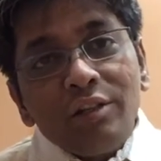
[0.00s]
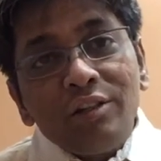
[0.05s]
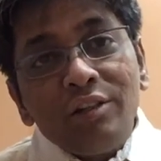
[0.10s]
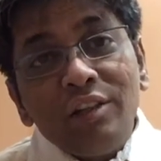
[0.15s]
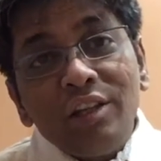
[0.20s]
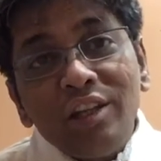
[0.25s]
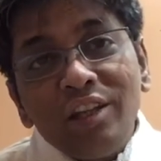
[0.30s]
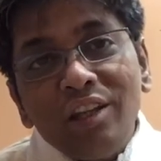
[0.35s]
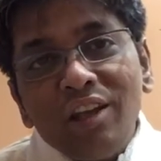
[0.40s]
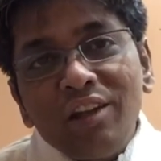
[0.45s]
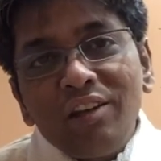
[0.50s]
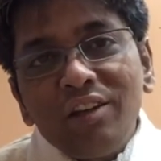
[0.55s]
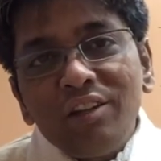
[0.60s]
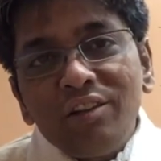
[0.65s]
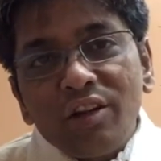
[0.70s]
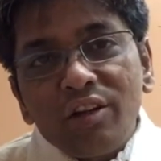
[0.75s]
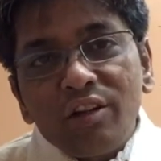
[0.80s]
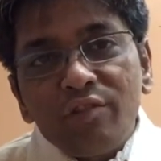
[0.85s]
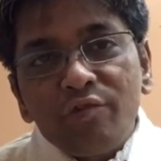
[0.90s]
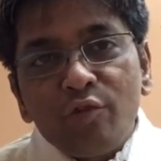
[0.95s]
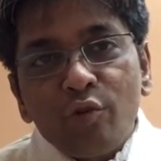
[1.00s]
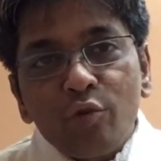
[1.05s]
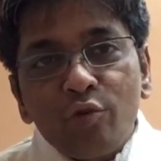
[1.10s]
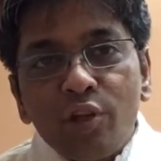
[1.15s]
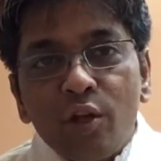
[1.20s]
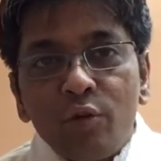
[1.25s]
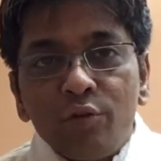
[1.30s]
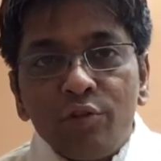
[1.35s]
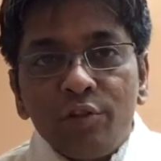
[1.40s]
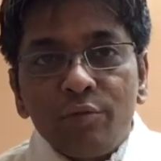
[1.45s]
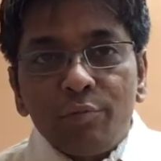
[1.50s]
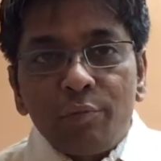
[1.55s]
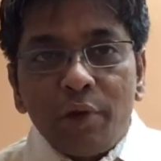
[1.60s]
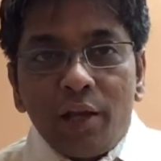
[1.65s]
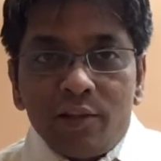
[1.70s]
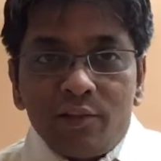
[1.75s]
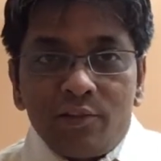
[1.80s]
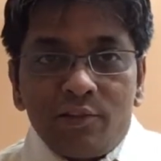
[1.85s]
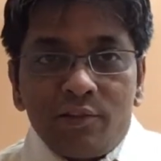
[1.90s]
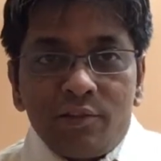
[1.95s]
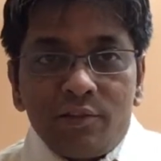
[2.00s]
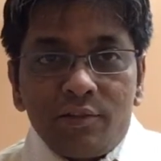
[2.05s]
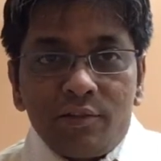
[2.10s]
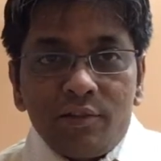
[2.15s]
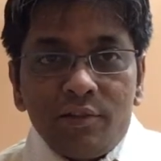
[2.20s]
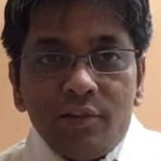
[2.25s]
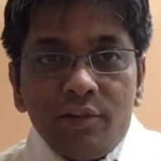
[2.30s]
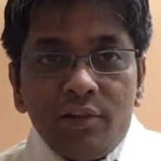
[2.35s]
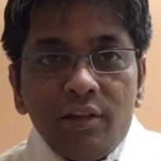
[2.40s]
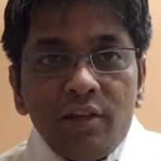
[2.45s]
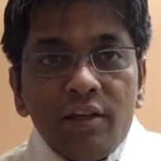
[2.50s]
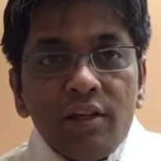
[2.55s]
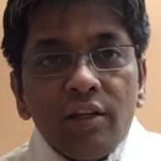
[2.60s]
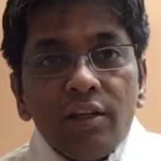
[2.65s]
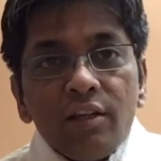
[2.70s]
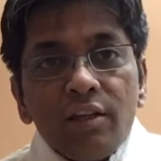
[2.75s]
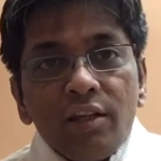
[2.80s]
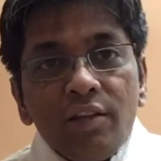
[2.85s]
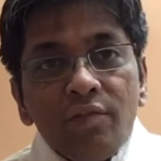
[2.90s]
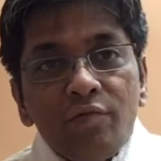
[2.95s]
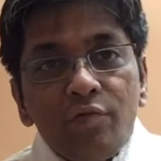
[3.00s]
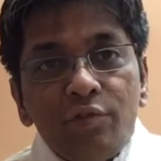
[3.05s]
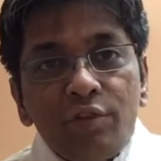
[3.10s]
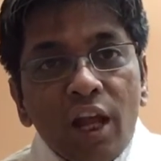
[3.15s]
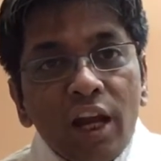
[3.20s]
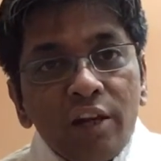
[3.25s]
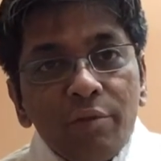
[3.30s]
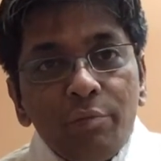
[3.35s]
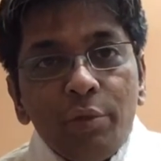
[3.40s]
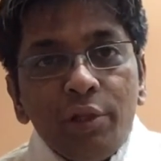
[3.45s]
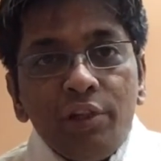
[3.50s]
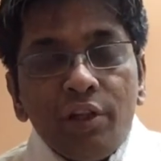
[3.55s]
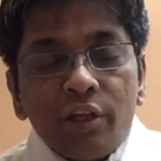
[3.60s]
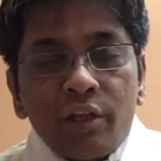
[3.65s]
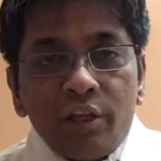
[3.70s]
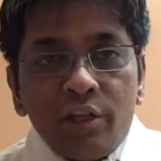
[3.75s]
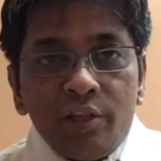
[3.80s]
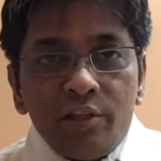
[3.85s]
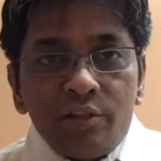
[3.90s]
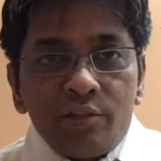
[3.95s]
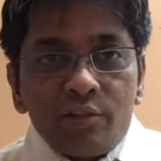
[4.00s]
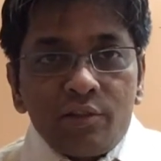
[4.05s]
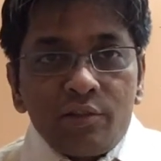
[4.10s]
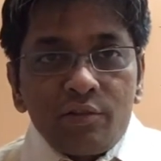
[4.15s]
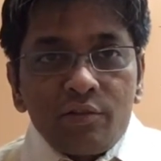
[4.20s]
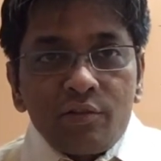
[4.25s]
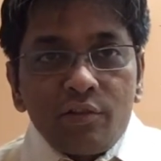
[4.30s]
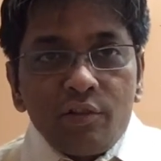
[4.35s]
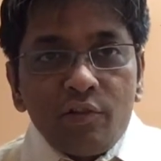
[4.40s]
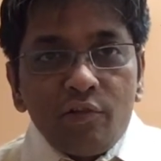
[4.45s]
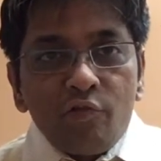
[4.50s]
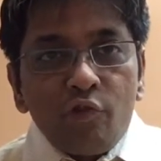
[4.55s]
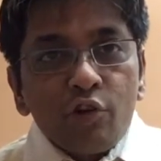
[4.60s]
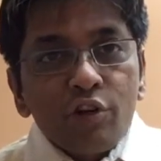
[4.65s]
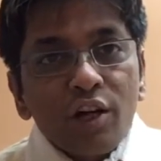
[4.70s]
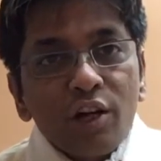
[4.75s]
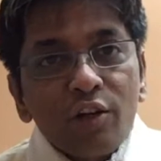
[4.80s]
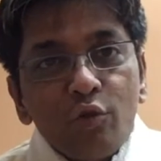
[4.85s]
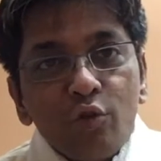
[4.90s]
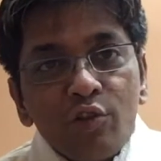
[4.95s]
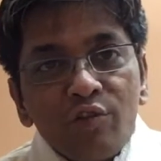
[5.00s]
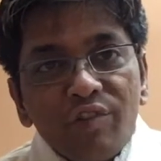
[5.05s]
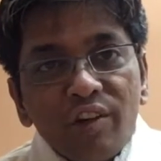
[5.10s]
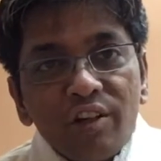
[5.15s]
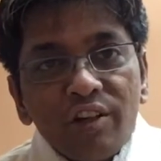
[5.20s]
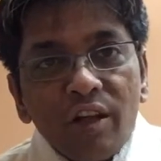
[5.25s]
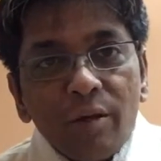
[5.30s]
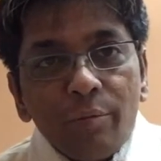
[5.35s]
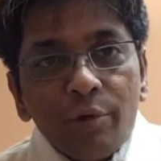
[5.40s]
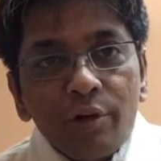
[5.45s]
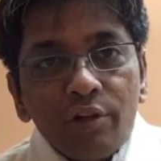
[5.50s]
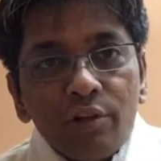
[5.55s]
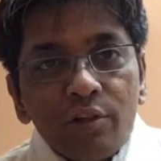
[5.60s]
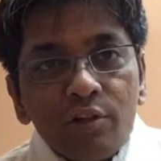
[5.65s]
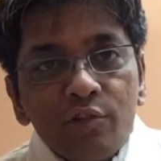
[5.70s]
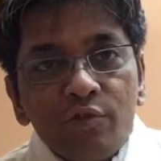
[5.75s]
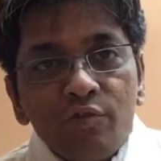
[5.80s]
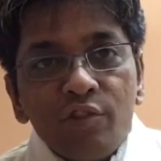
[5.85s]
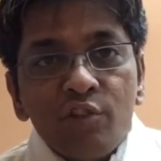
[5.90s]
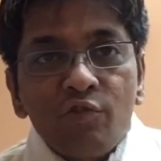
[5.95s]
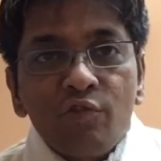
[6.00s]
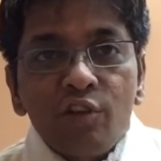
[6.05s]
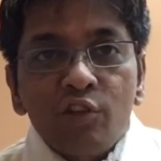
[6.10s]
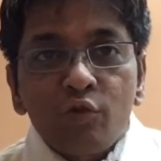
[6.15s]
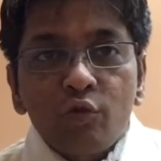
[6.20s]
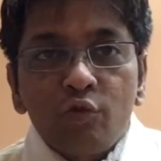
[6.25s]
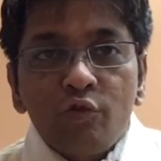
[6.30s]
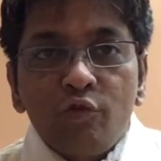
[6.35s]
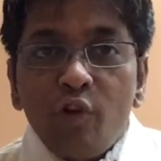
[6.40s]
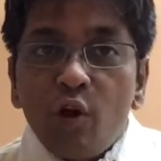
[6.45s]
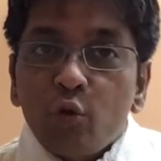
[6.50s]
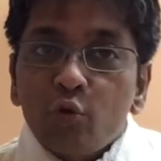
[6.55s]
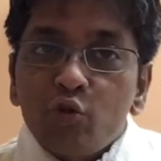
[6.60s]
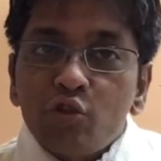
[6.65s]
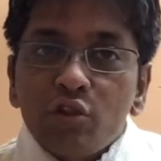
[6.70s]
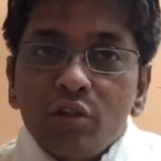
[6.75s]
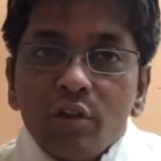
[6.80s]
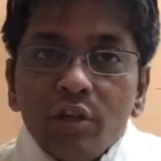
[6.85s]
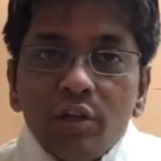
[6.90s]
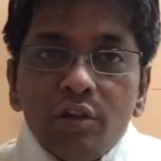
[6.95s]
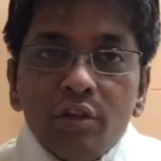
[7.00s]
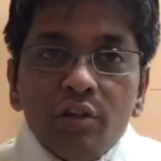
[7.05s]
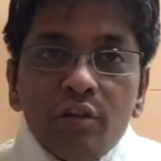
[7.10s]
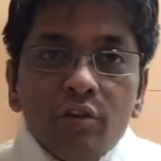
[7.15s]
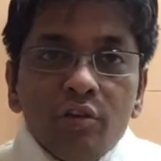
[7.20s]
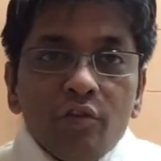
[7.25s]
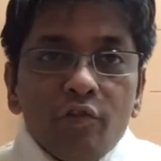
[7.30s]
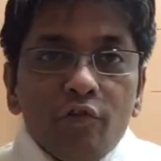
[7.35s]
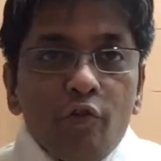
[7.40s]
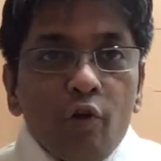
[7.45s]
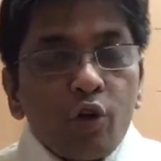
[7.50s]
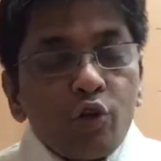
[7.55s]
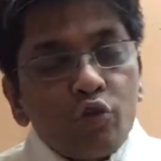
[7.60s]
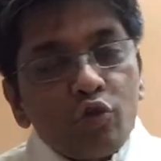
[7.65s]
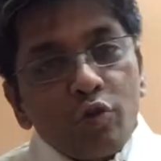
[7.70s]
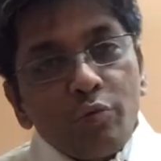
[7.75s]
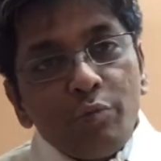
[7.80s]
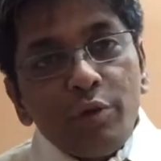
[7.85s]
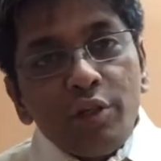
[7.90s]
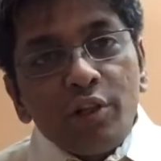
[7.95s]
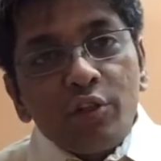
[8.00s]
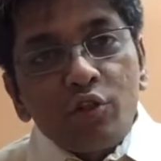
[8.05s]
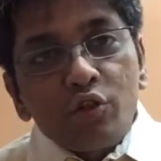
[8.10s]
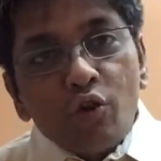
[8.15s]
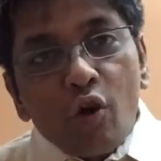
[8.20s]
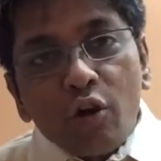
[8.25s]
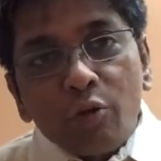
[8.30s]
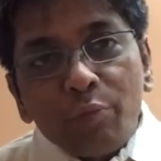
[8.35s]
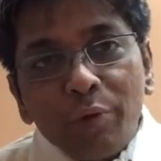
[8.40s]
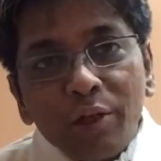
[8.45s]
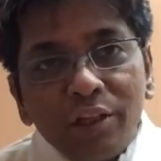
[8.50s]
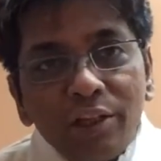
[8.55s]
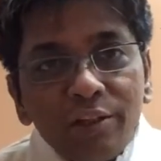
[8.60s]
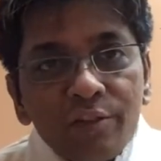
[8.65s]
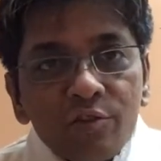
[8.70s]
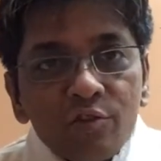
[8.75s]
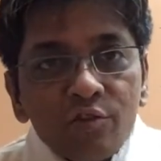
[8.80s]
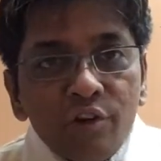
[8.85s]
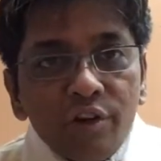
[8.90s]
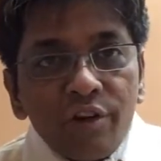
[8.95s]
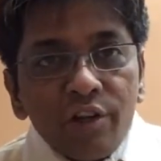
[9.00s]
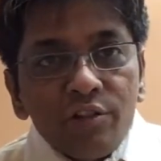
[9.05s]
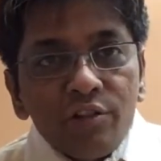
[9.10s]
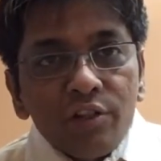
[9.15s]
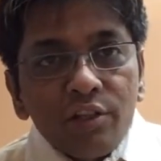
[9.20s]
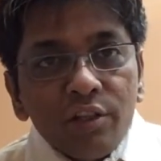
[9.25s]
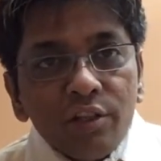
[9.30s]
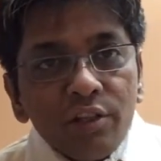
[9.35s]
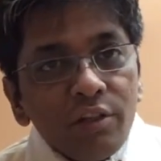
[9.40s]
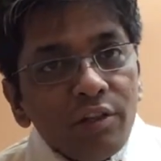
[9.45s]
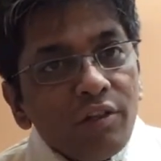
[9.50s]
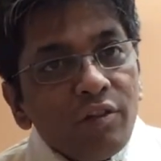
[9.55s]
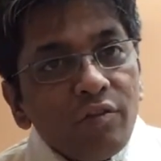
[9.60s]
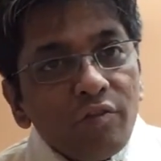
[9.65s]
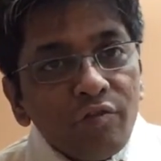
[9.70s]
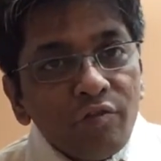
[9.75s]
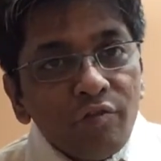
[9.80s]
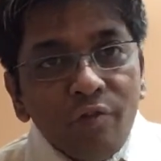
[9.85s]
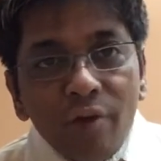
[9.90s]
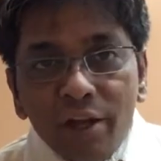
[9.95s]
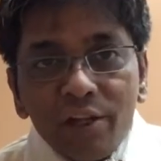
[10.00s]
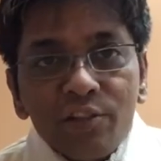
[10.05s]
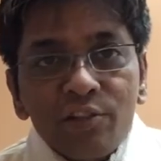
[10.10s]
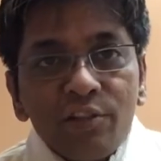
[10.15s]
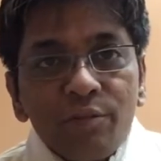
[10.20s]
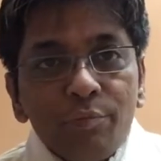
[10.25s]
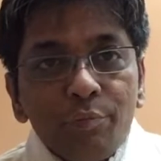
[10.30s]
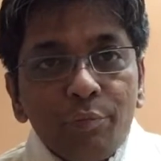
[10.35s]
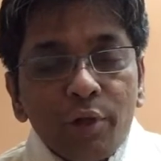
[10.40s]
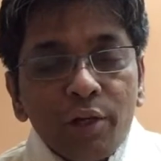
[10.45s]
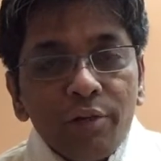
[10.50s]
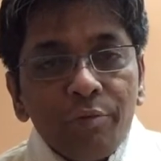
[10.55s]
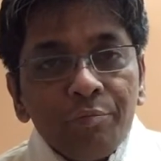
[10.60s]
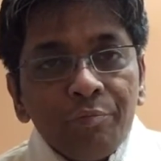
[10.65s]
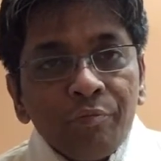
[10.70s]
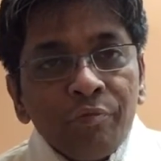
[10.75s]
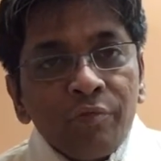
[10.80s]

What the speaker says: nearly 34,000 plus. If that be the case, what are those fundamentals which we should vouch? What should be a stock picking strategy? Very simple.